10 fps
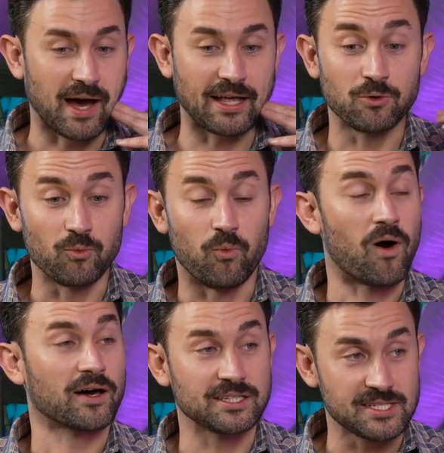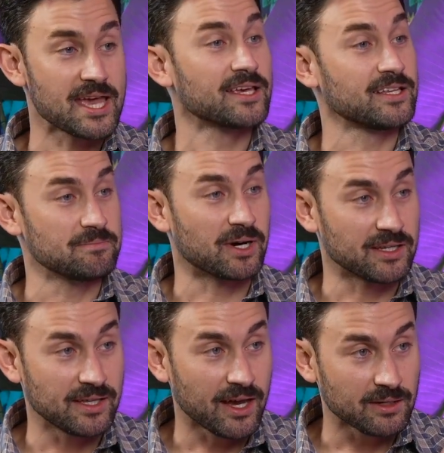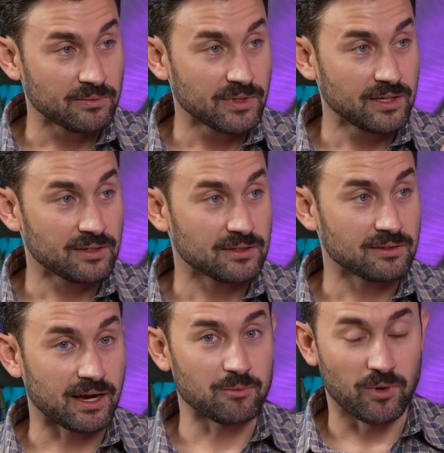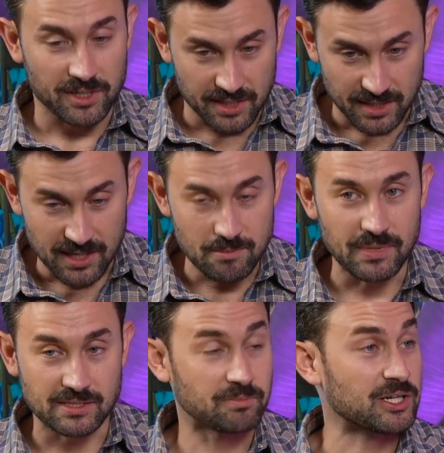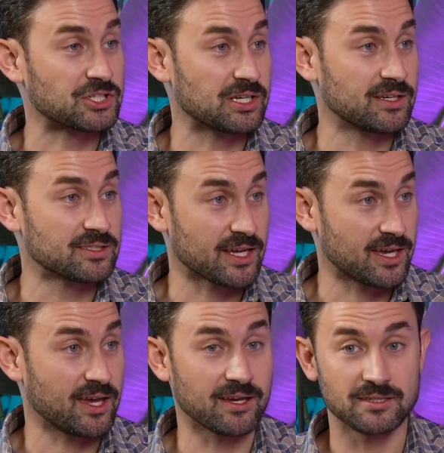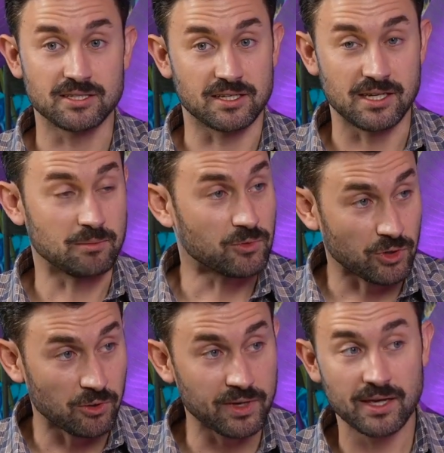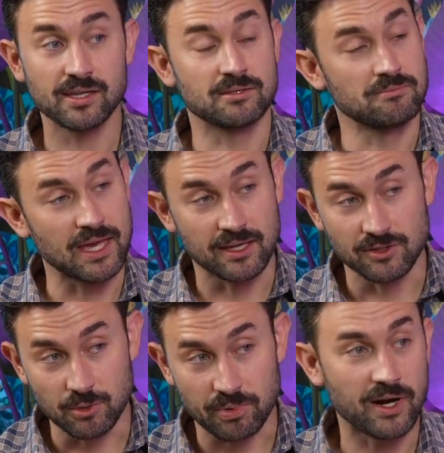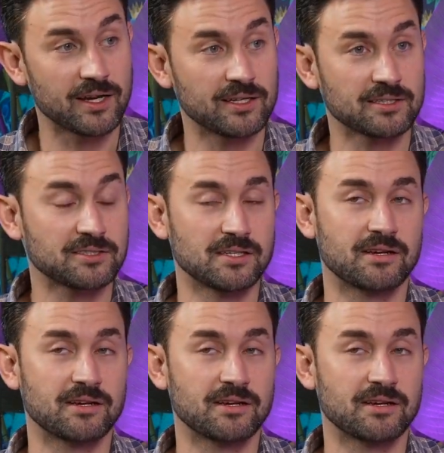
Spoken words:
I don't want to take any money out of it. I want to keep as much in as I can to keep growing it and making new products and